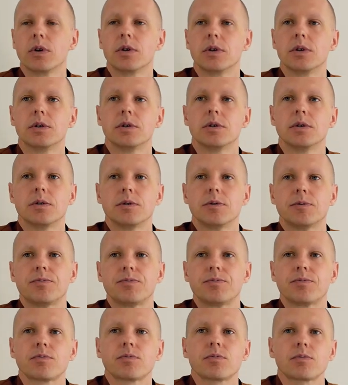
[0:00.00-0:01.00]
And
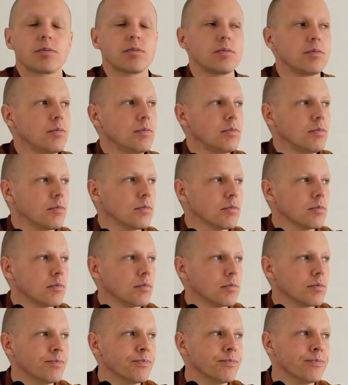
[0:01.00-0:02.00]
losing the mindfulness
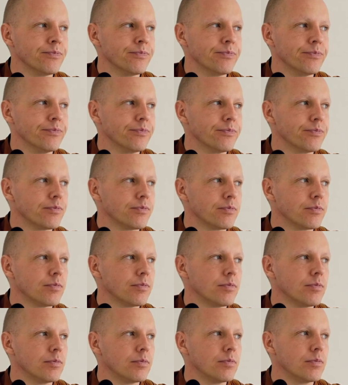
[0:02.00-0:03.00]
and just mm, reaction,
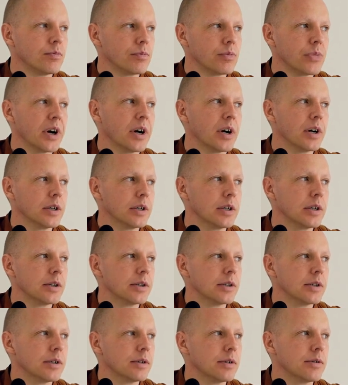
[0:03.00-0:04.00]
reaction. Yeah, reaction, yeah,
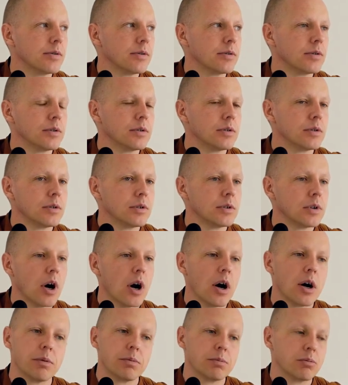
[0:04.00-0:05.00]

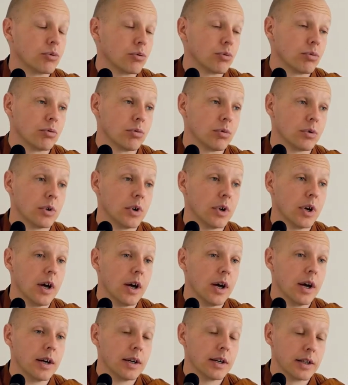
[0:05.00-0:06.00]
yeah. Right. Um,
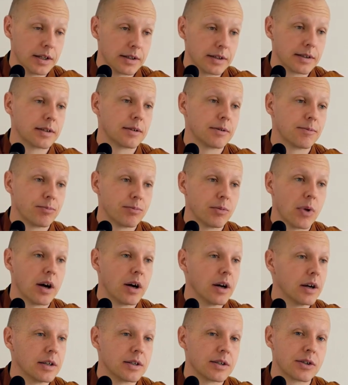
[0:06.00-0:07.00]
yes,
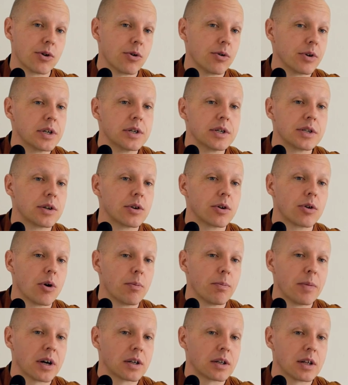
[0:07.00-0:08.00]
I, it's so easy to go
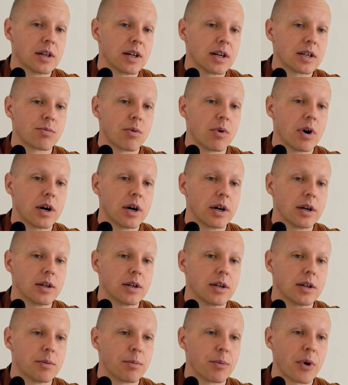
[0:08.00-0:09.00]
back there. That's why
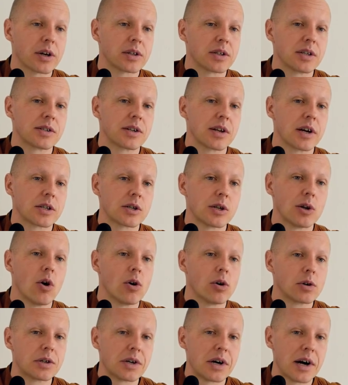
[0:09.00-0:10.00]
it, the practice takes a
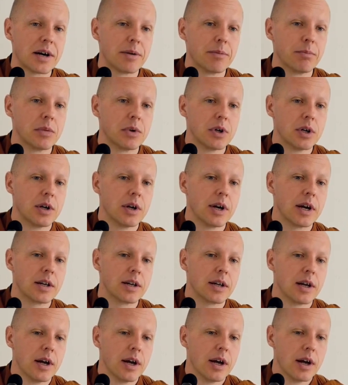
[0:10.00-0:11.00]
long time.
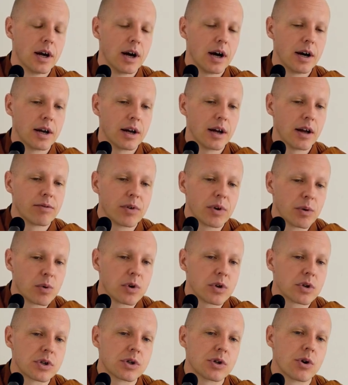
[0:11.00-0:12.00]
It, if it
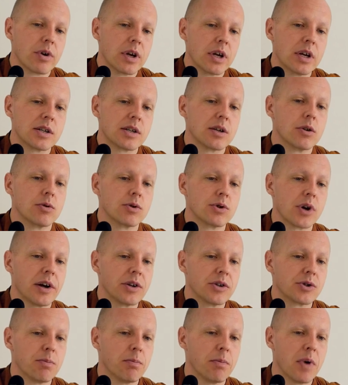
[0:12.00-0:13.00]
was so easy to
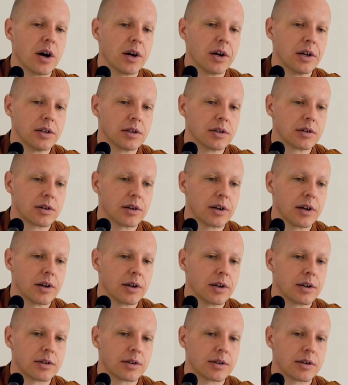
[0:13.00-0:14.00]
change your mind,
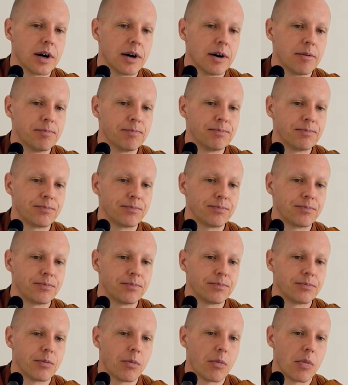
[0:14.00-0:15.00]
it, um,
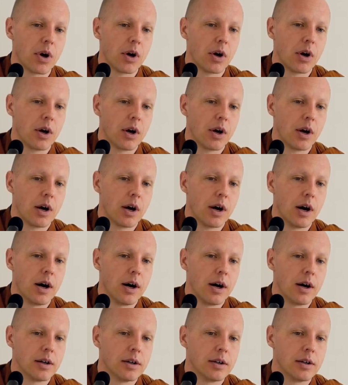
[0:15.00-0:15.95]
uh,